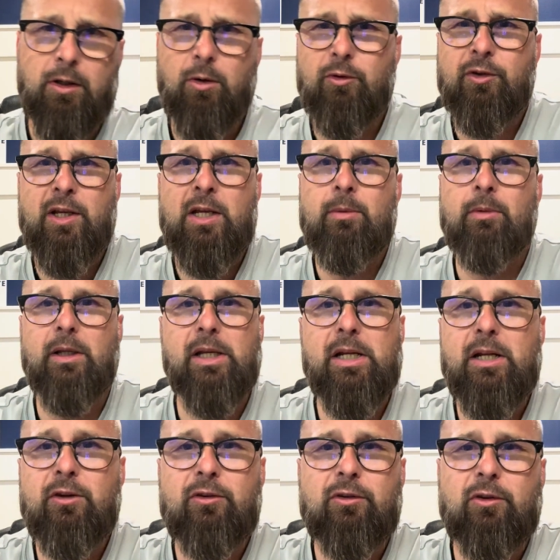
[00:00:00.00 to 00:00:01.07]
team
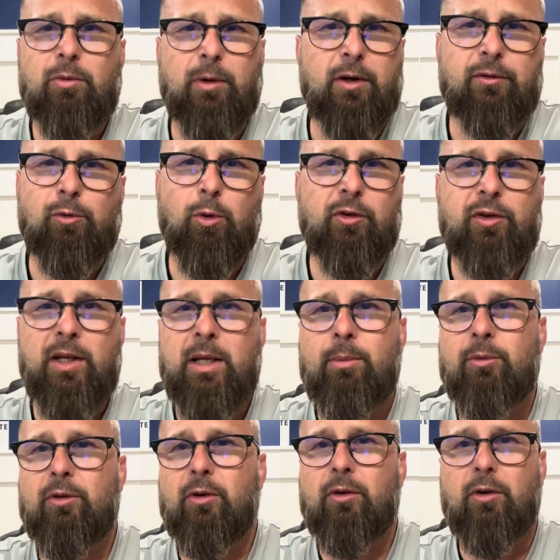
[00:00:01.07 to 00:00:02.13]
leads, 3 or 4
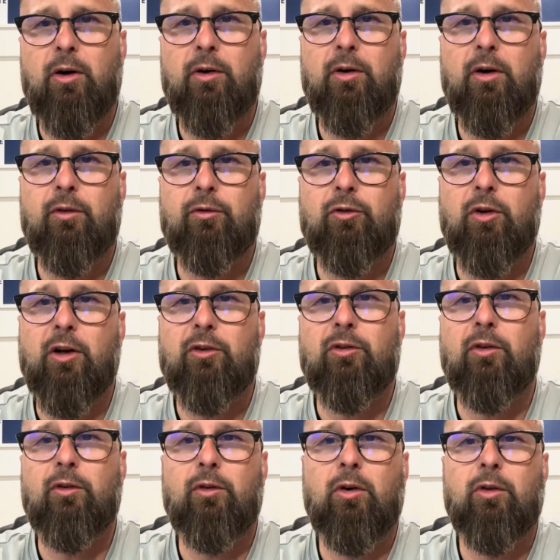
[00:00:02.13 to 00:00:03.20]
teams of trucks
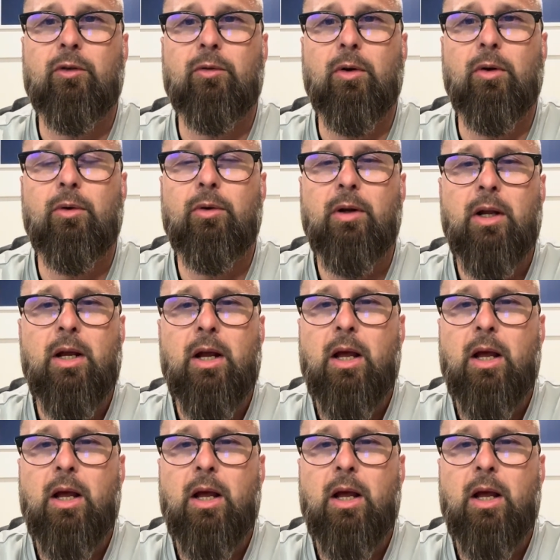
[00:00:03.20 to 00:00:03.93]
on the road.